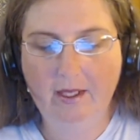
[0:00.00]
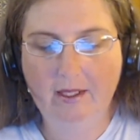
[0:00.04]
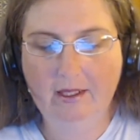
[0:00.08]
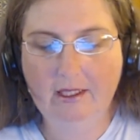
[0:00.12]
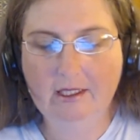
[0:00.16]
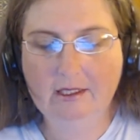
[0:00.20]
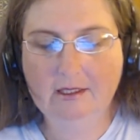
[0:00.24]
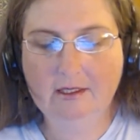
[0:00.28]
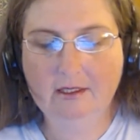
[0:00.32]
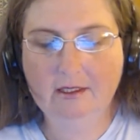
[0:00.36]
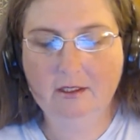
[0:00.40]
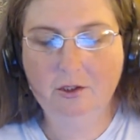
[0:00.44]
in
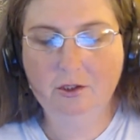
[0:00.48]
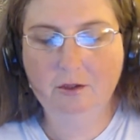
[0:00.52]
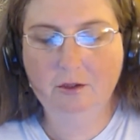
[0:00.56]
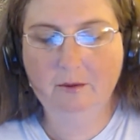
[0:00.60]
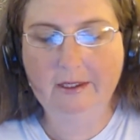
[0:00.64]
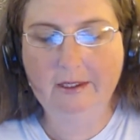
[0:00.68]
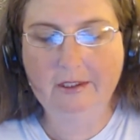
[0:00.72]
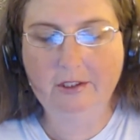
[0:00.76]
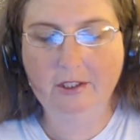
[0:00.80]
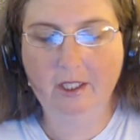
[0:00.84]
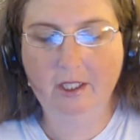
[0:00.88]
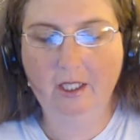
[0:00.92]
this
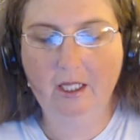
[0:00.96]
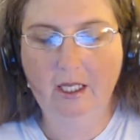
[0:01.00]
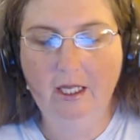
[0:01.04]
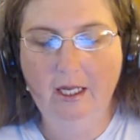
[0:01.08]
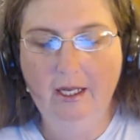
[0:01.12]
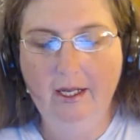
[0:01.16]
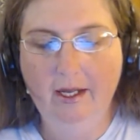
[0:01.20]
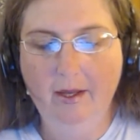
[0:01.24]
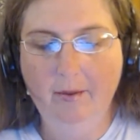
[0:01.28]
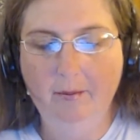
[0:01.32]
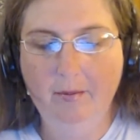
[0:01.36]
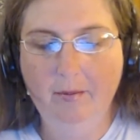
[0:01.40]
situation,
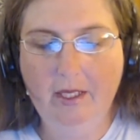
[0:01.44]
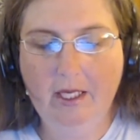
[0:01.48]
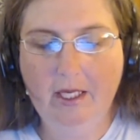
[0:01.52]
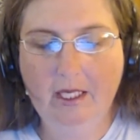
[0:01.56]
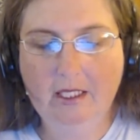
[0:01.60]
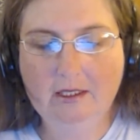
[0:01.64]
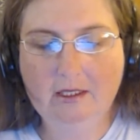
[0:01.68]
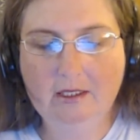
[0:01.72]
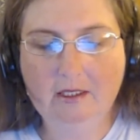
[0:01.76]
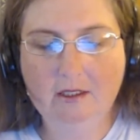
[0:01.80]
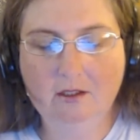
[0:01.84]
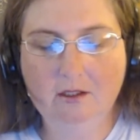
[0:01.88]

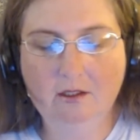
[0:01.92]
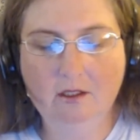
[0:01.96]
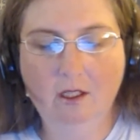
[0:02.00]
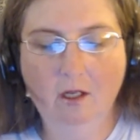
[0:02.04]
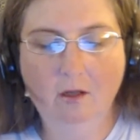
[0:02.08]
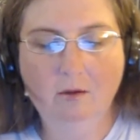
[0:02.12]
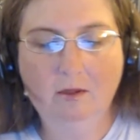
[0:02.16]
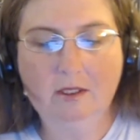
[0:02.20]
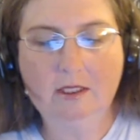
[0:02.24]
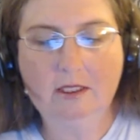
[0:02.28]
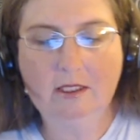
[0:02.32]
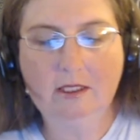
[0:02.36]
because the
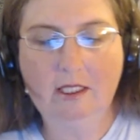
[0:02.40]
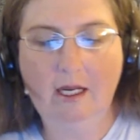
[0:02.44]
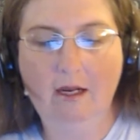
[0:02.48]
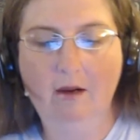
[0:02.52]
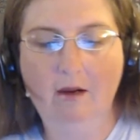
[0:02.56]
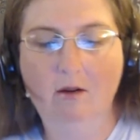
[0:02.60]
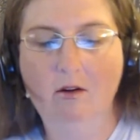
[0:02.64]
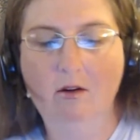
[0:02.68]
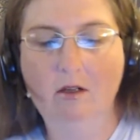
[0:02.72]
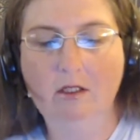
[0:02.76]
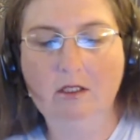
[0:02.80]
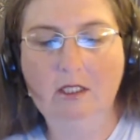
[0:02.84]
snow is
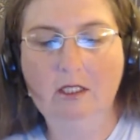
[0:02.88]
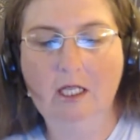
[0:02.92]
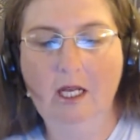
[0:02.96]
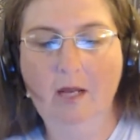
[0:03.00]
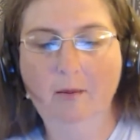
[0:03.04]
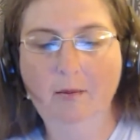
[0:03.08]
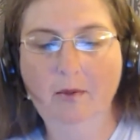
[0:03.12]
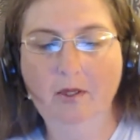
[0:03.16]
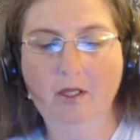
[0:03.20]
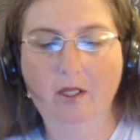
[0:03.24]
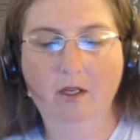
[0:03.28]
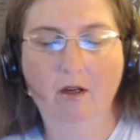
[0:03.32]
now on
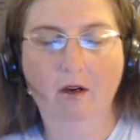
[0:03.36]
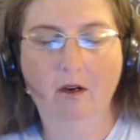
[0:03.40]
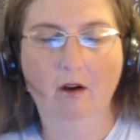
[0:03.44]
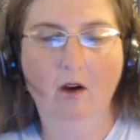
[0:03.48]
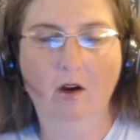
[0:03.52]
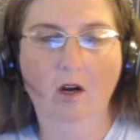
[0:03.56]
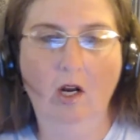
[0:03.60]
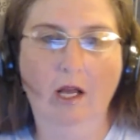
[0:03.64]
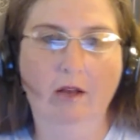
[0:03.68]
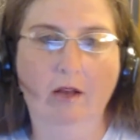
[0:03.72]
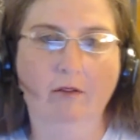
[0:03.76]
top of the card,